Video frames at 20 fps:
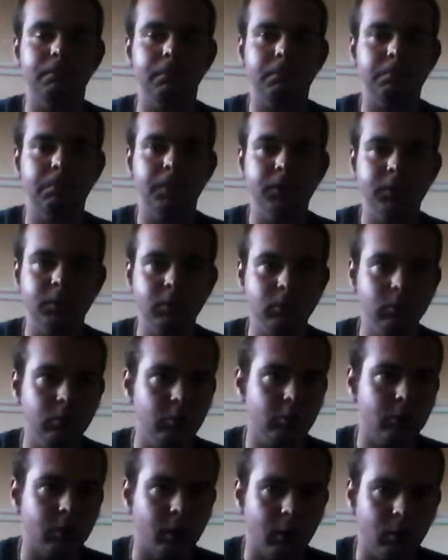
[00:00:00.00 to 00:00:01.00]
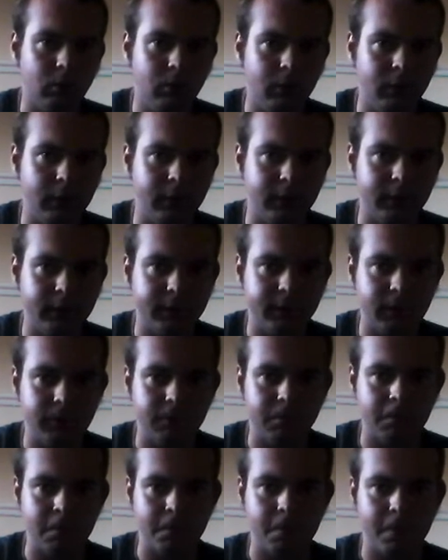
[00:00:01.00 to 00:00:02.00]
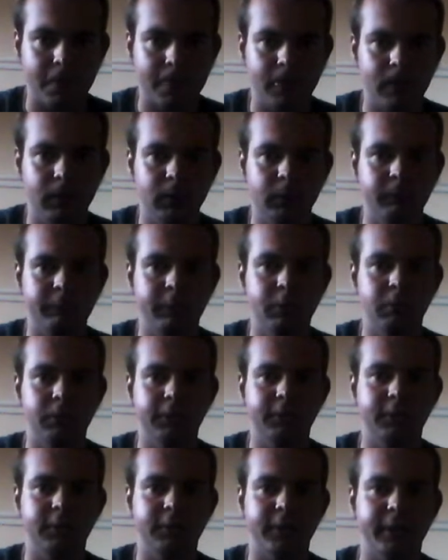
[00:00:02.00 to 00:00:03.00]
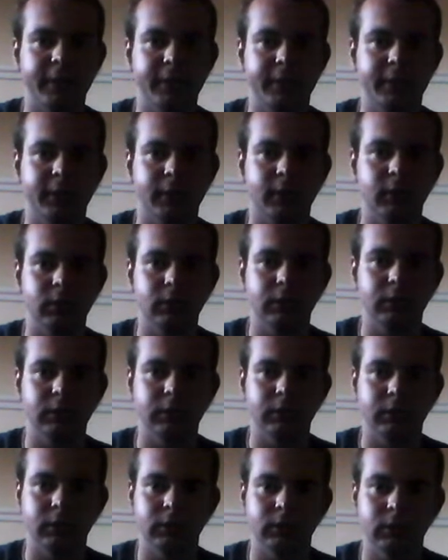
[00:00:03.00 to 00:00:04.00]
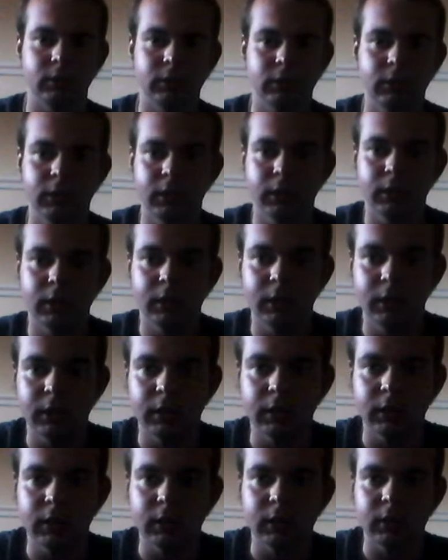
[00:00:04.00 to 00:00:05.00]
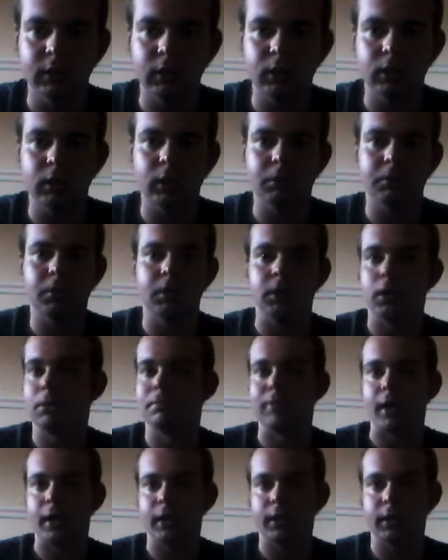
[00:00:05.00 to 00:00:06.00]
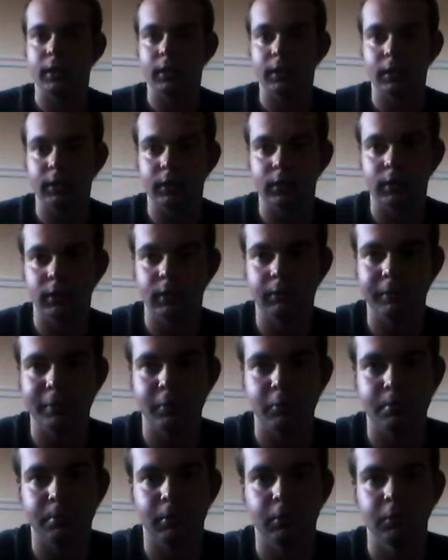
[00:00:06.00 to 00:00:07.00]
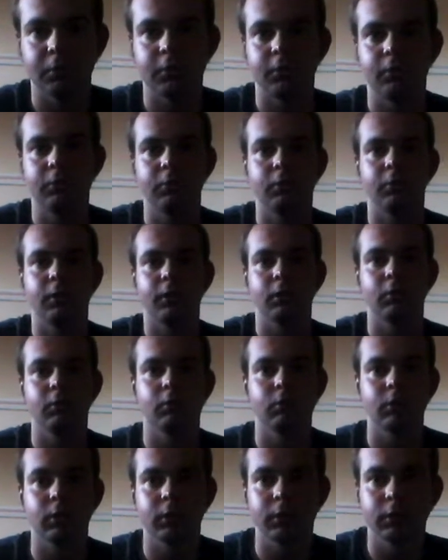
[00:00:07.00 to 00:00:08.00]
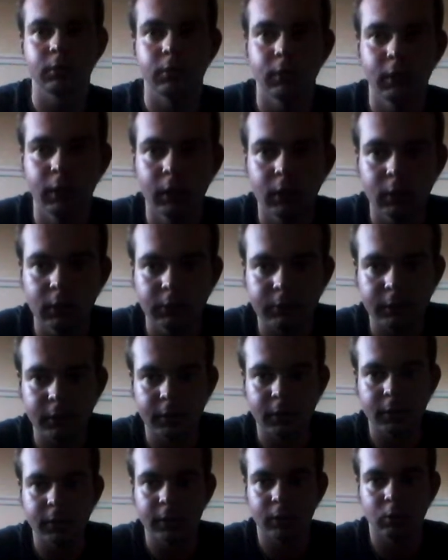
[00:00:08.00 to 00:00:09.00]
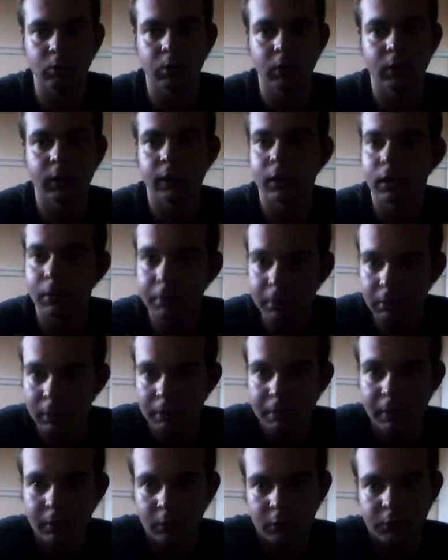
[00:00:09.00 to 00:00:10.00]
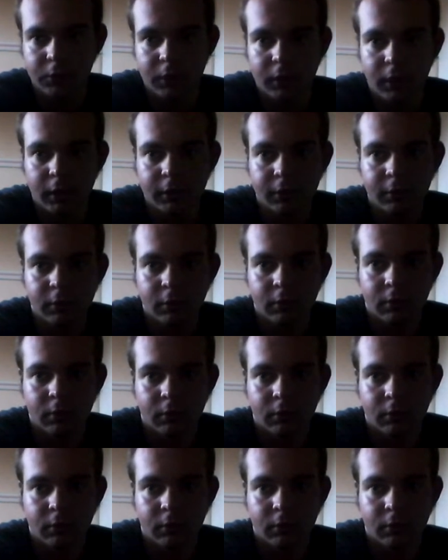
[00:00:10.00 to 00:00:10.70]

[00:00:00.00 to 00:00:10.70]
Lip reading: But also, if you were to take on... let me come back. Let me just pause this for a second so I can think of the next one, then I'll be right back with you guys.